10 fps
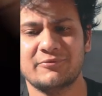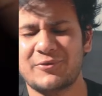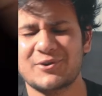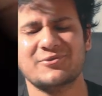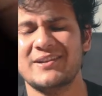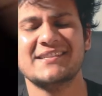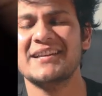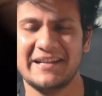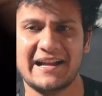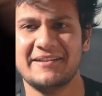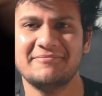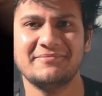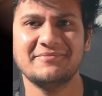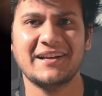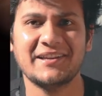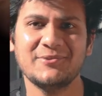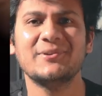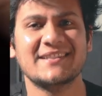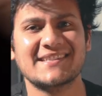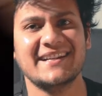what should I say, you
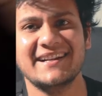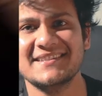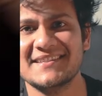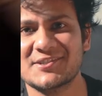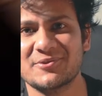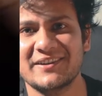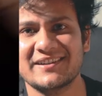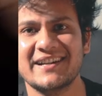understand the gist of it,